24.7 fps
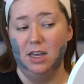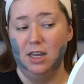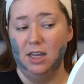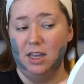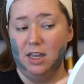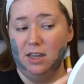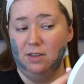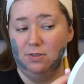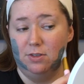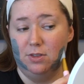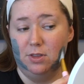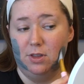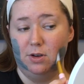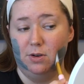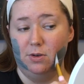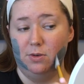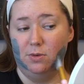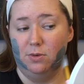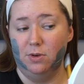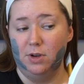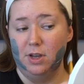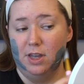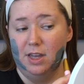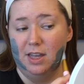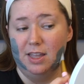even
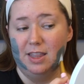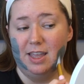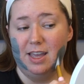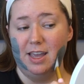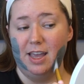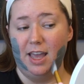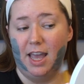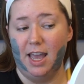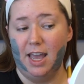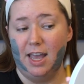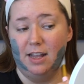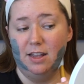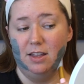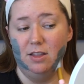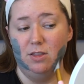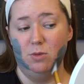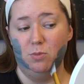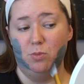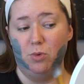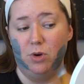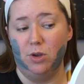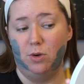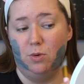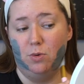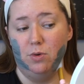though they hated the
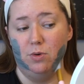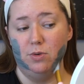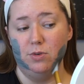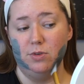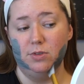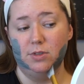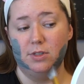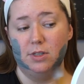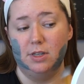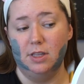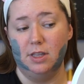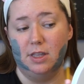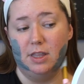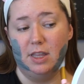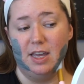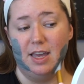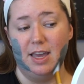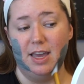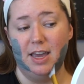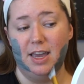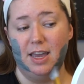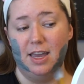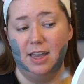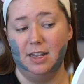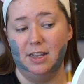prequels and then they
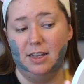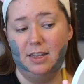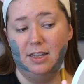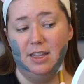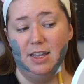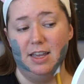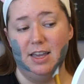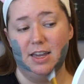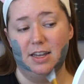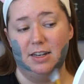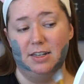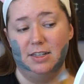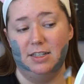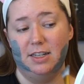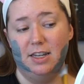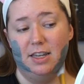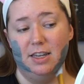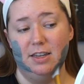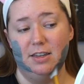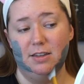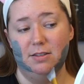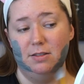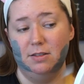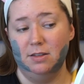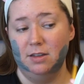hated the
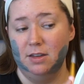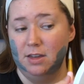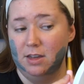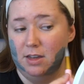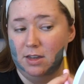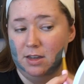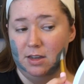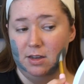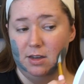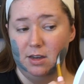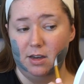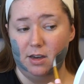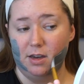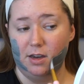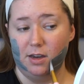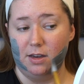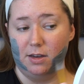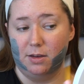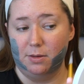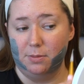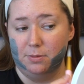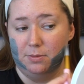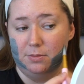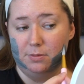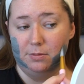ending
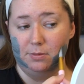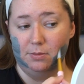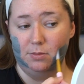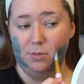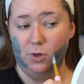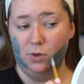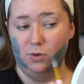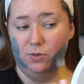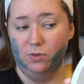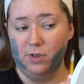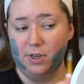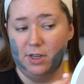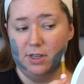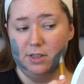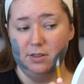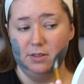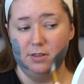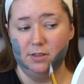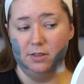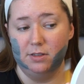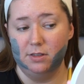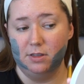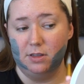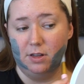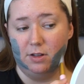
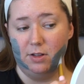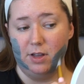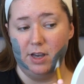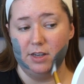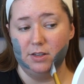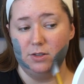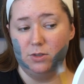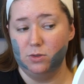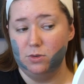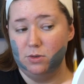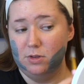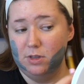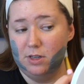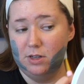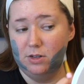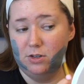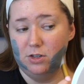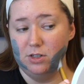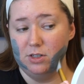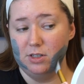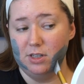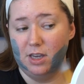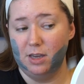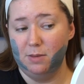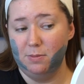movies, the last three that
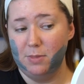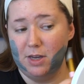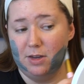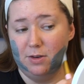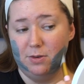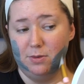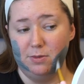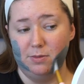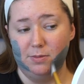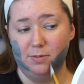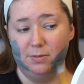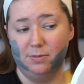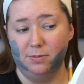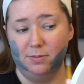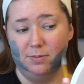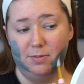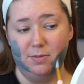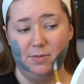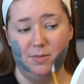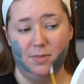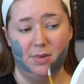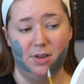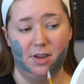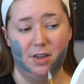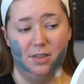just came out.
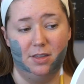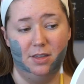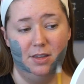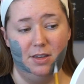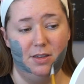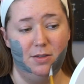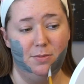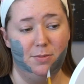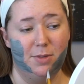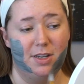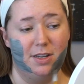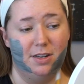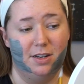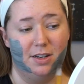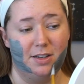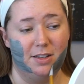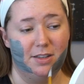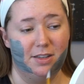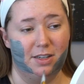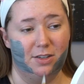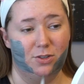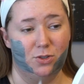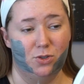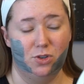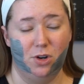I think you might not
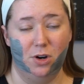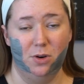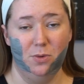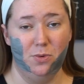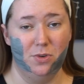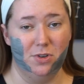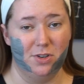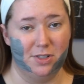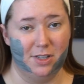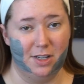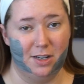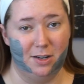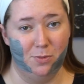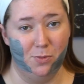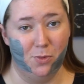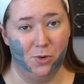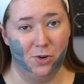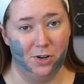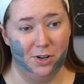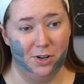like Star Wars anymore,